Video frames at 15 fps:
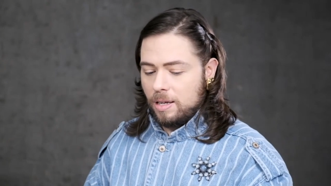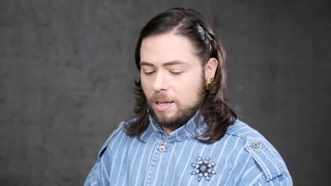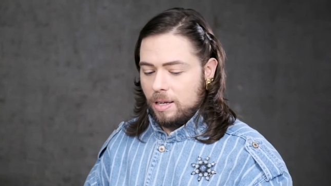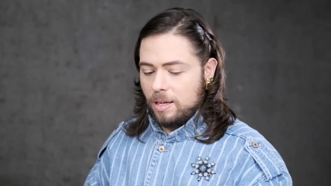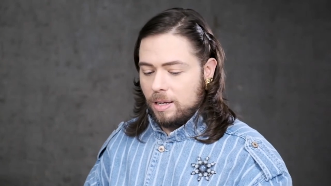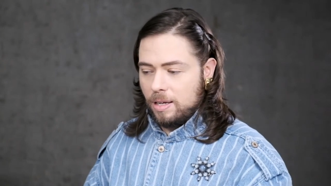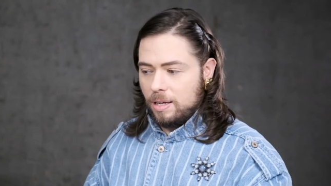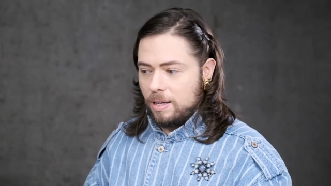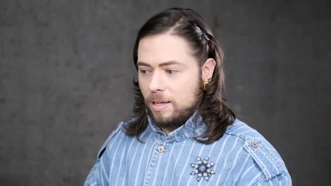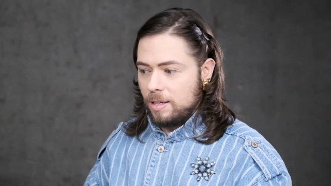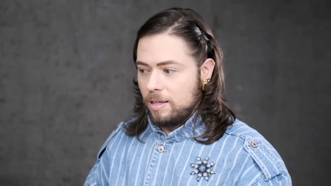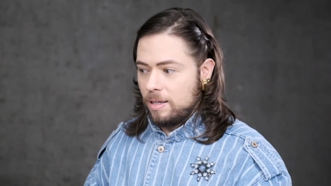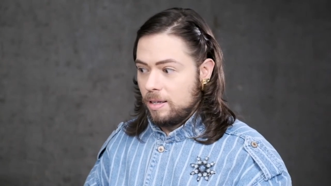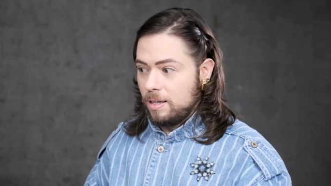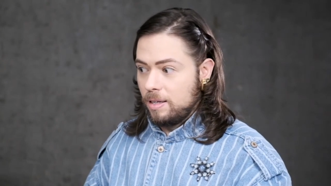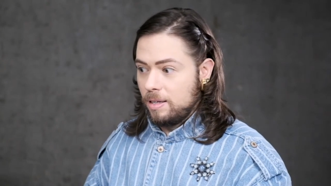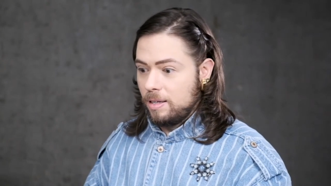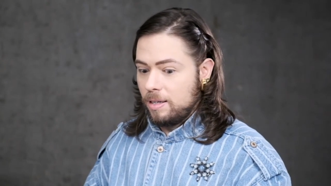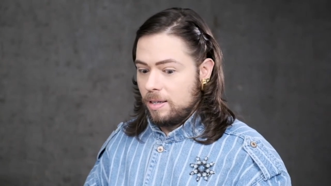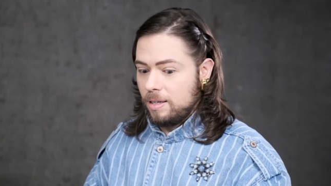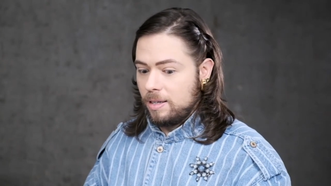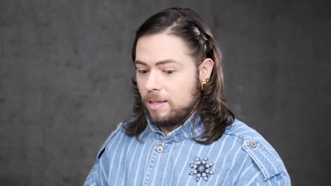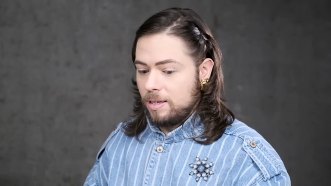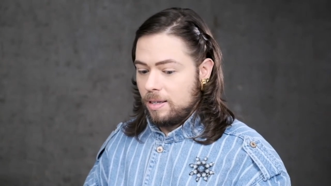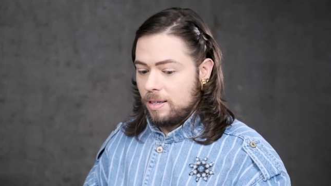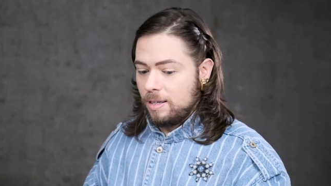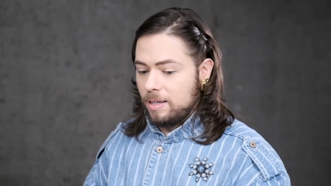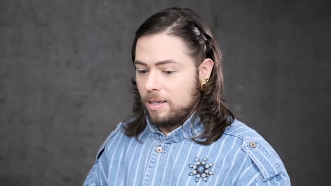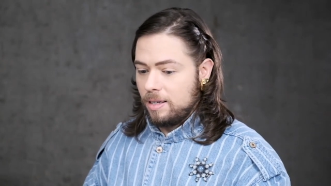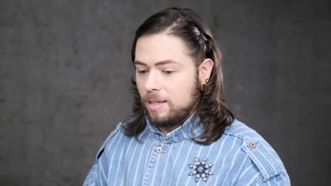
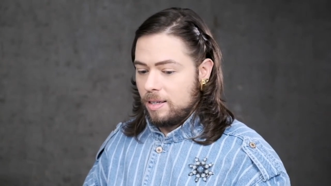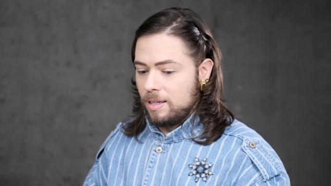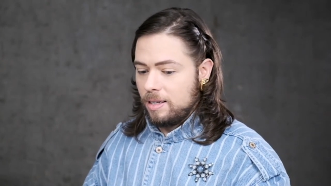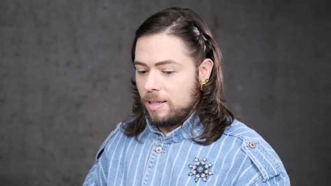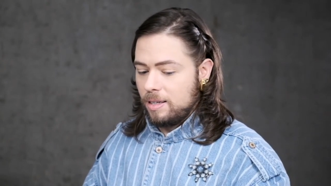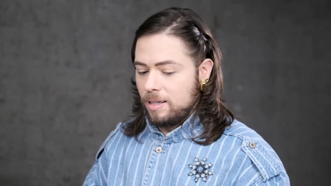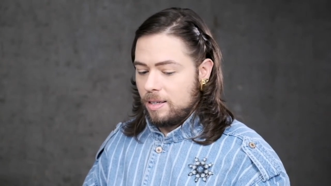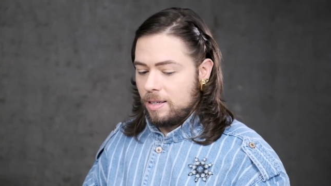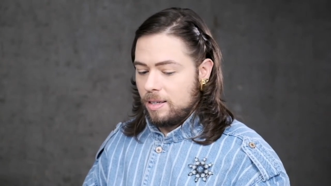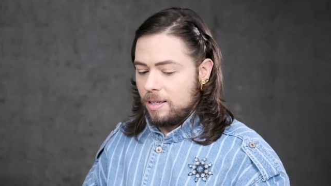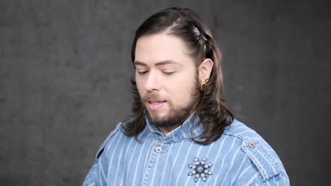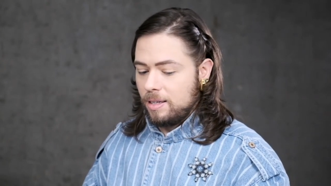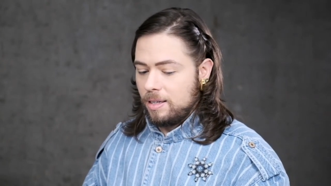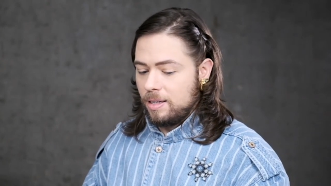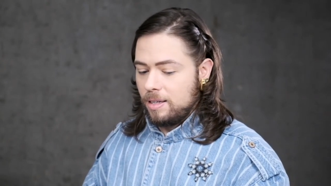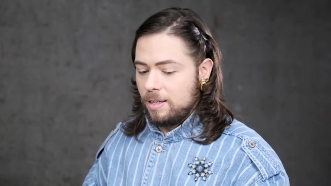(no one is talking)